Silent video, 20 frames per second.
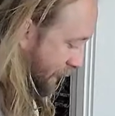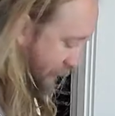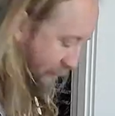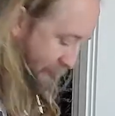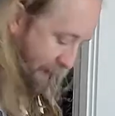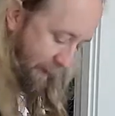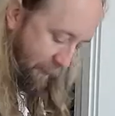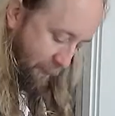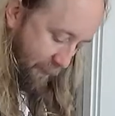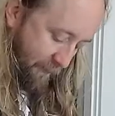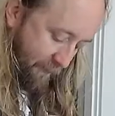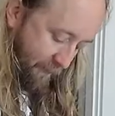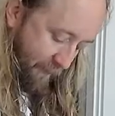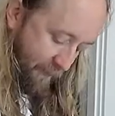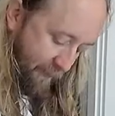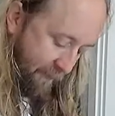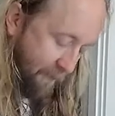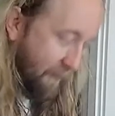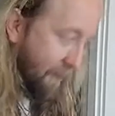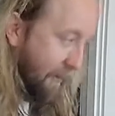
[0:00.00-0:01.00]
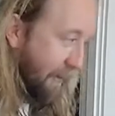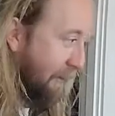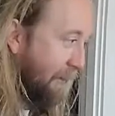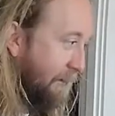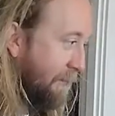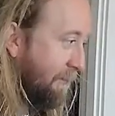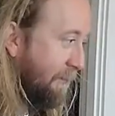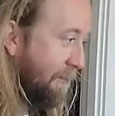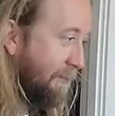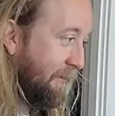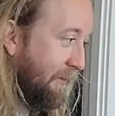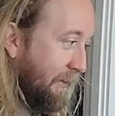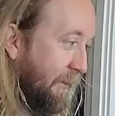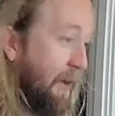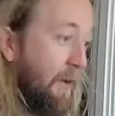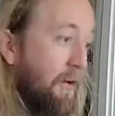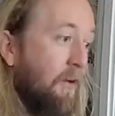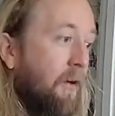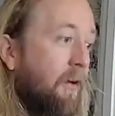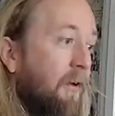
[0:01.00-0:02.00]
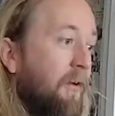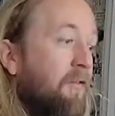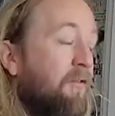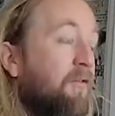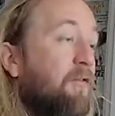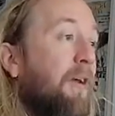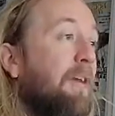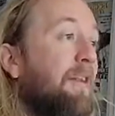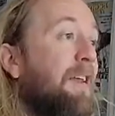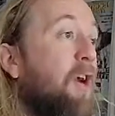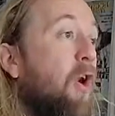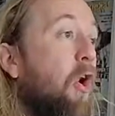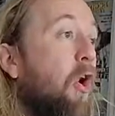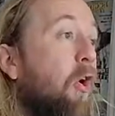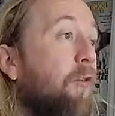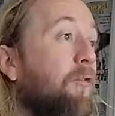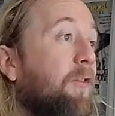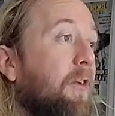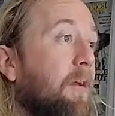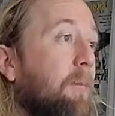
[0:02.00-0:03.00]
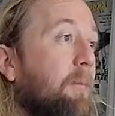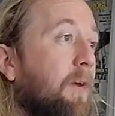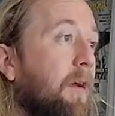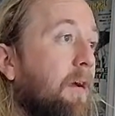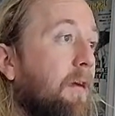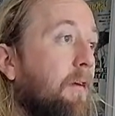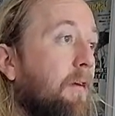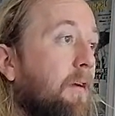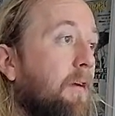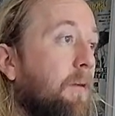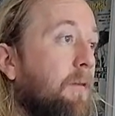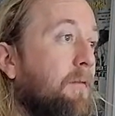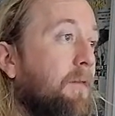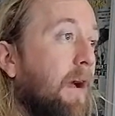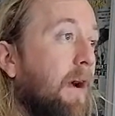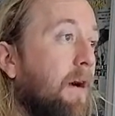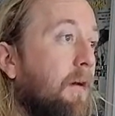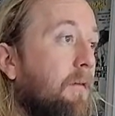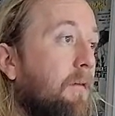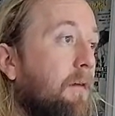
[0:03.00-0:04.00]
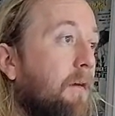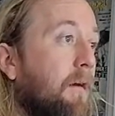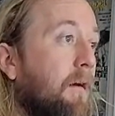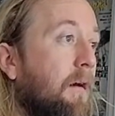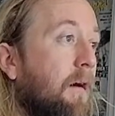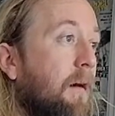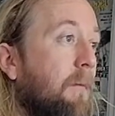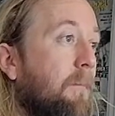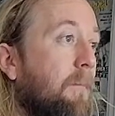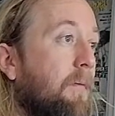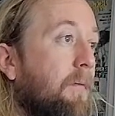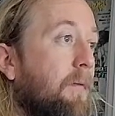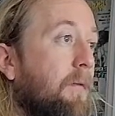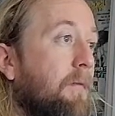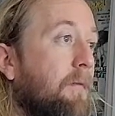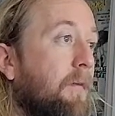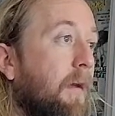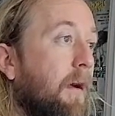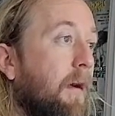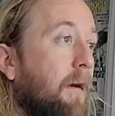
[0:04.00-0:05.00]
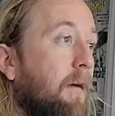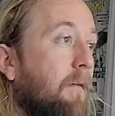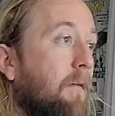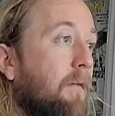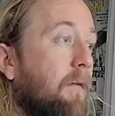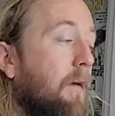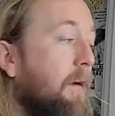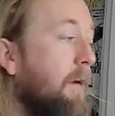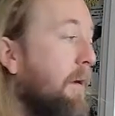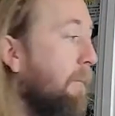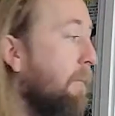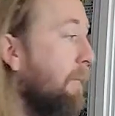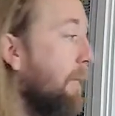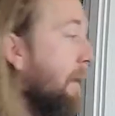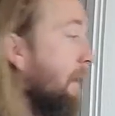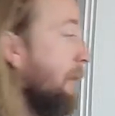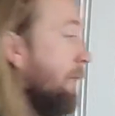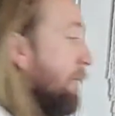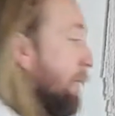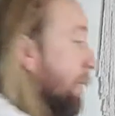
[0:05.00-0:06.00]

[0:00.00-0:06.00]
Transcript: And what you're gonna do here is you're gonna strictly alternate pick. You're gonna go down, up. And if you